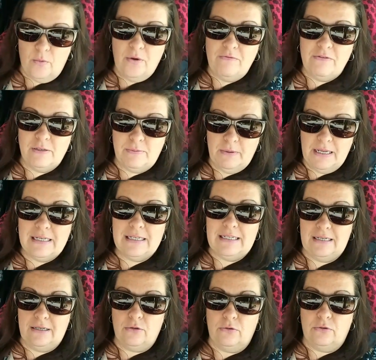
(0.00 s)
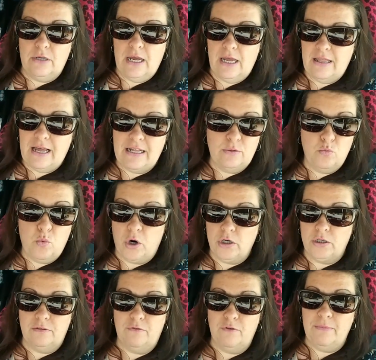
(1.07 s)
We've just been getting tickled, and that's
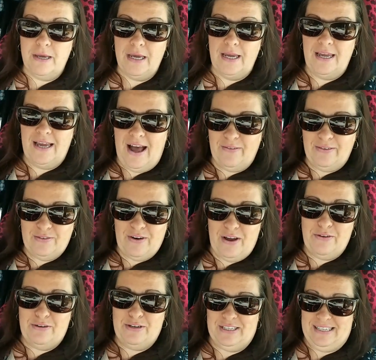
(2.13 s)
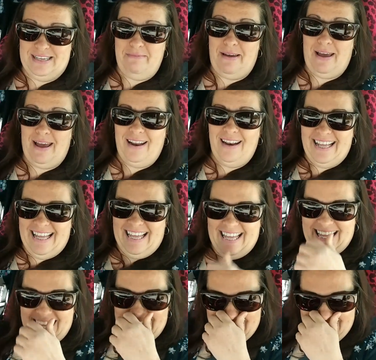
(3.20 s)
worse for me. I would rather just get mad.
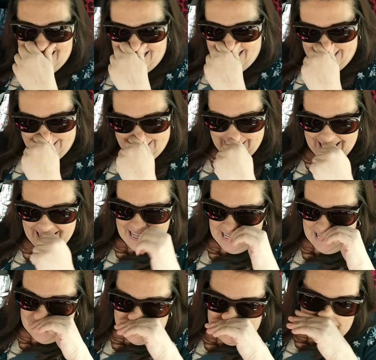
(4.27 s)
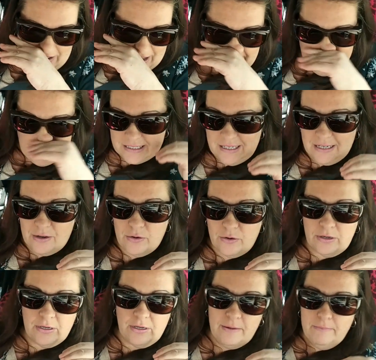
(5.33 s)
Because if I get
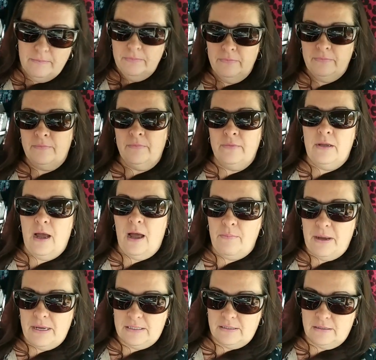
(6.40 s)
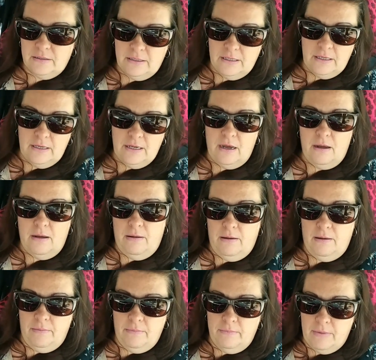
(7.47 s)
tickled, I basically,
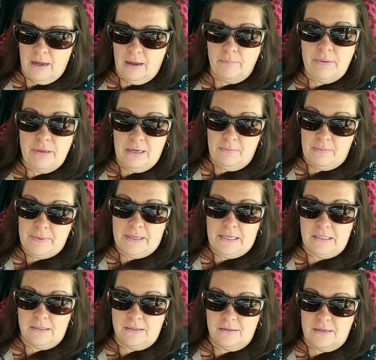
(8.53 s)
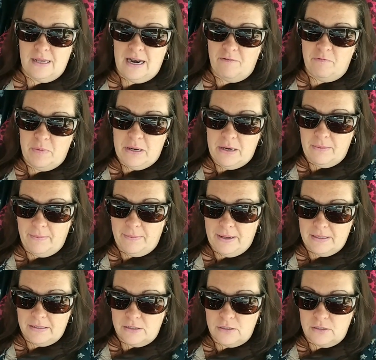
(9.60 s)
I'm peeing in my pants. And I've peed in my
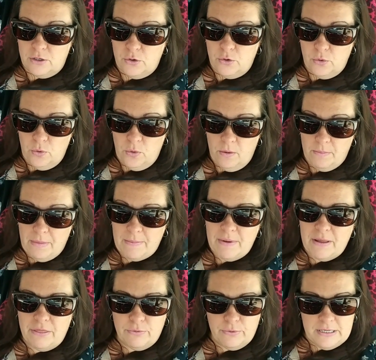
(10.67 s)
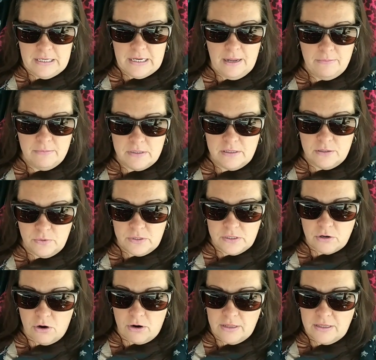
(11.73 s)
pants 2, maybe 3 times since we
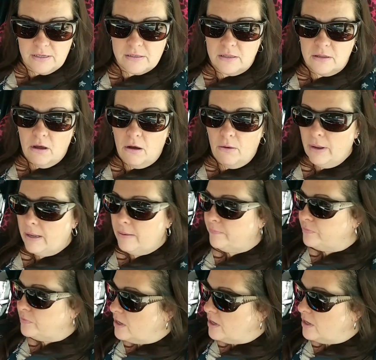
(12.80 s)
started this in the hallway.